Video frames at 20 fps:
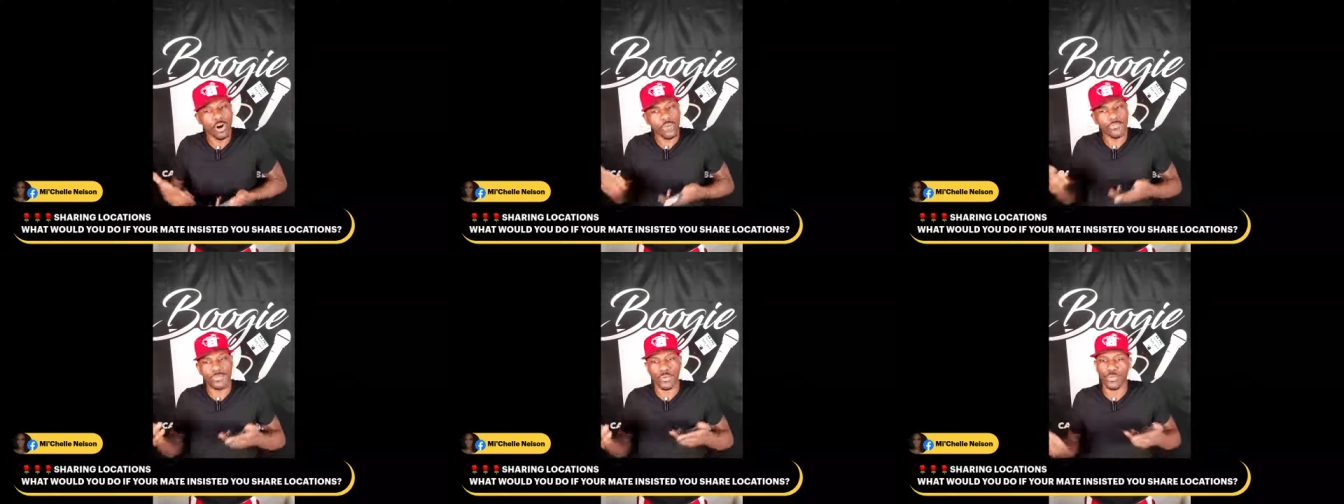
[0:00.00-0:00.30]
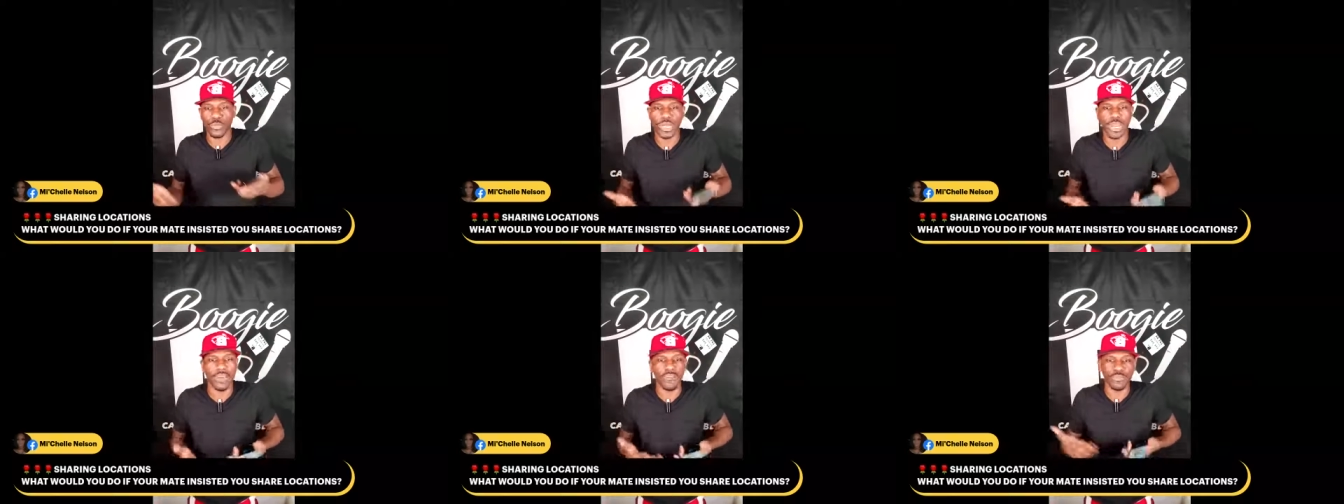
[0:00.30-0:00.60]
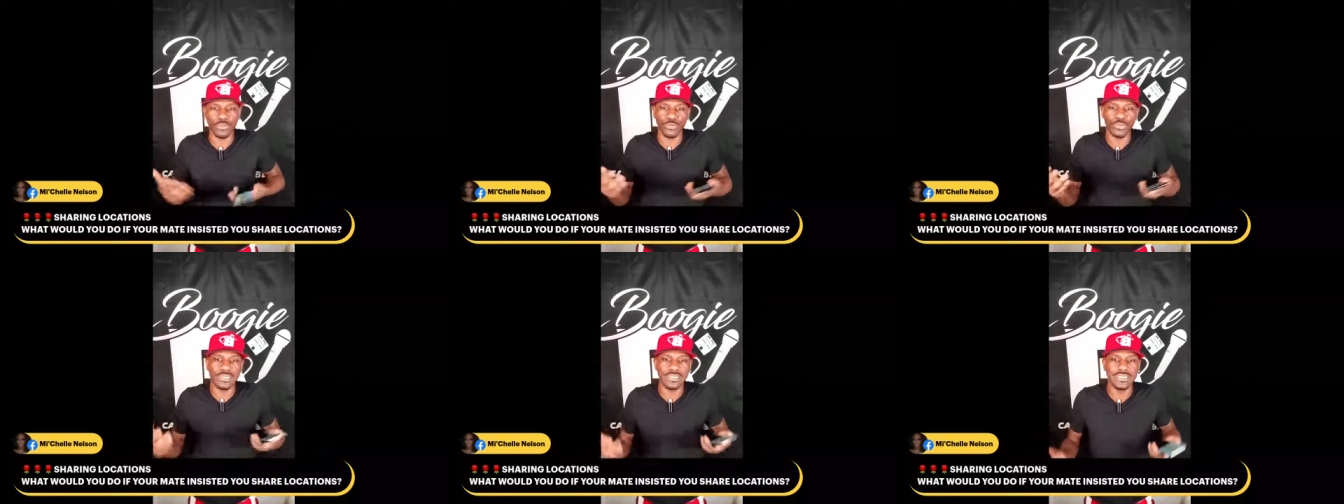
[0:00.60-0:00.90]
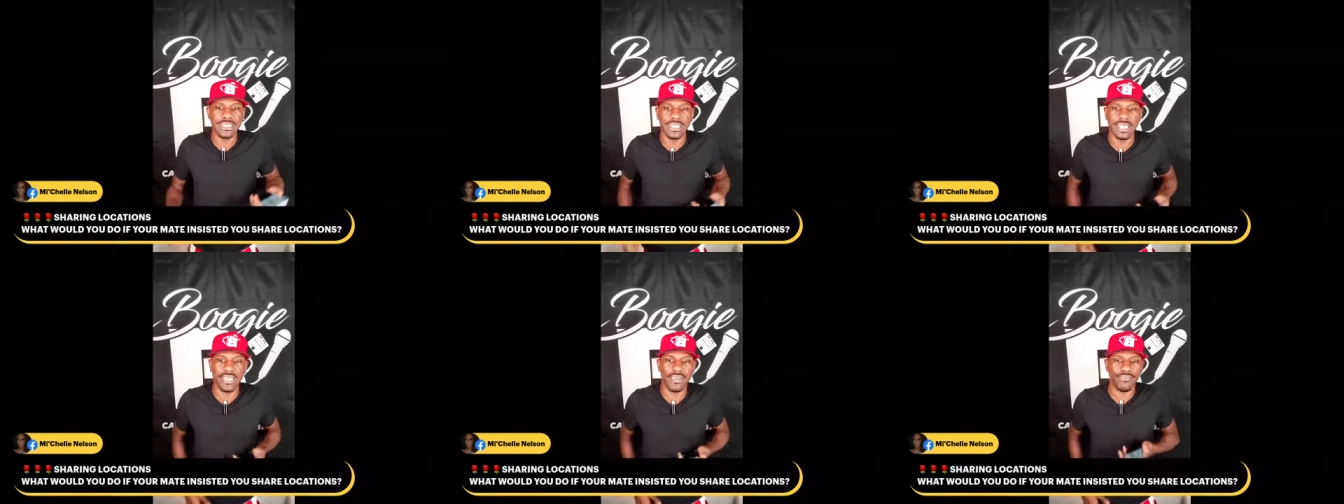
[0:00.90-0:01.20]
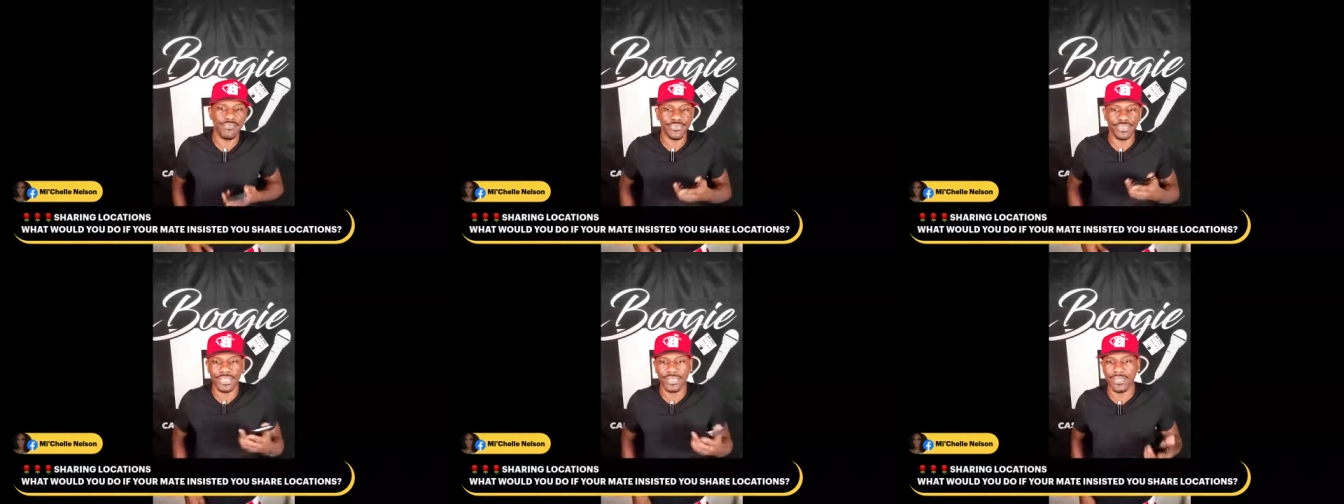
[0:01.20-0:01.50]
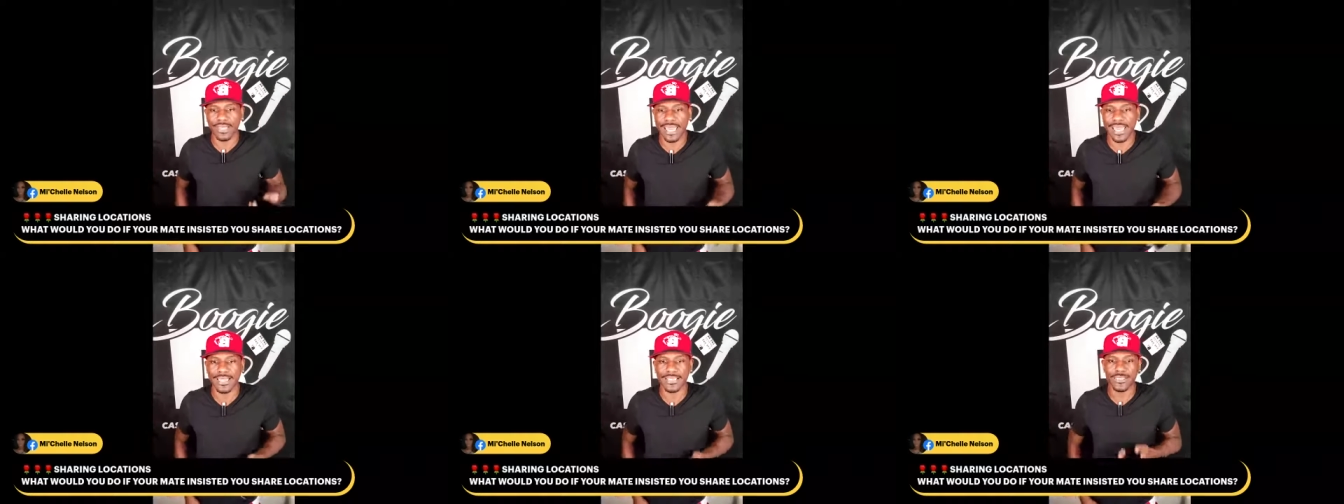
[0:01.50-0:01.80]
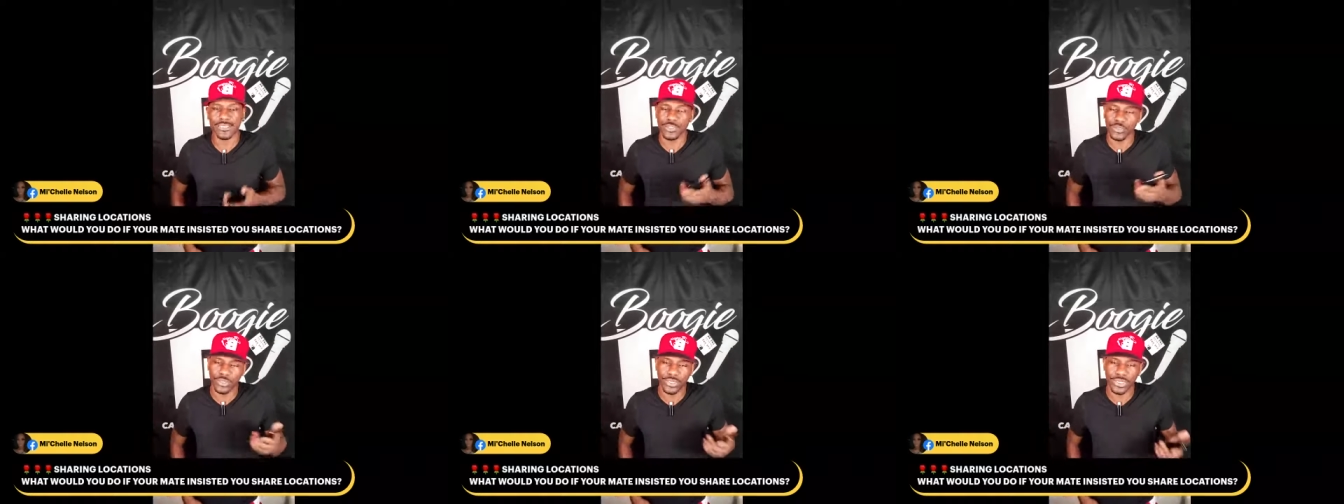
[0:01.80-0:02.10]
or for whatever reason they feel
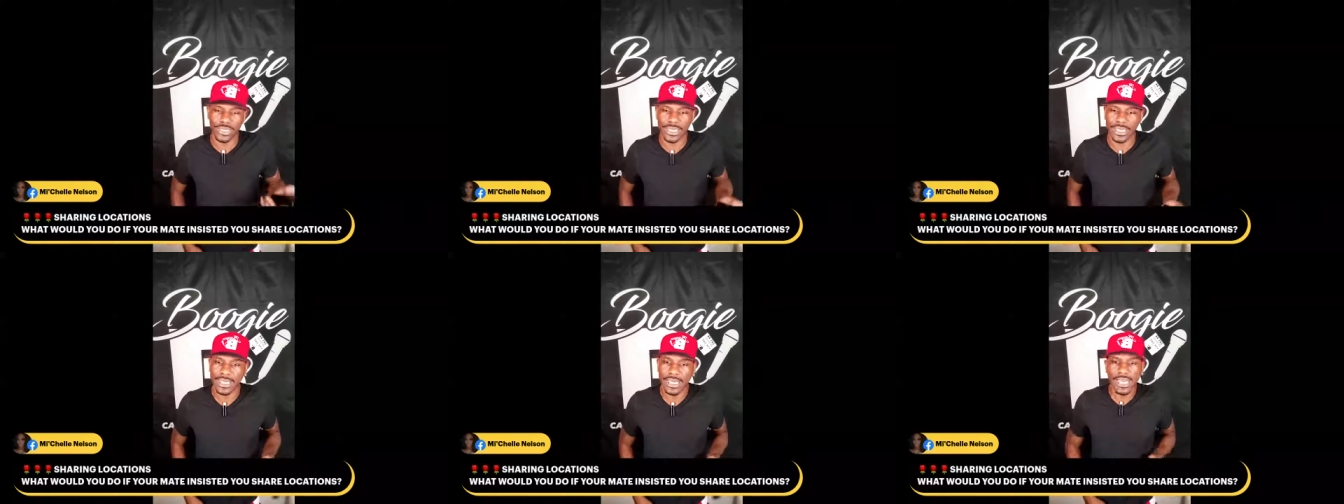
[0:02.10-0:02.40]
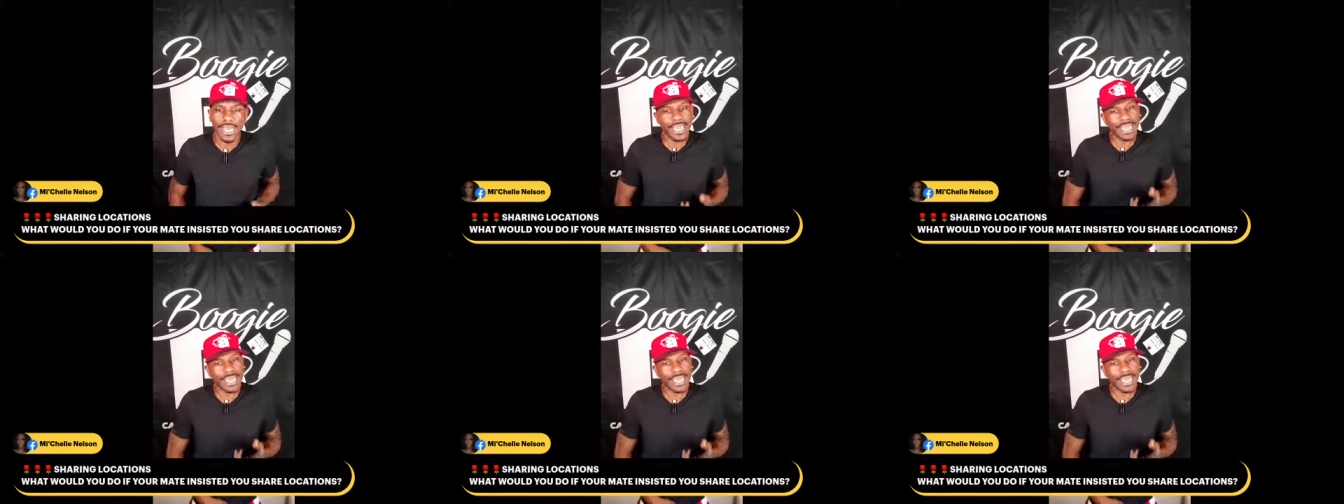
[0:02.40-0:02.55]
like doing it,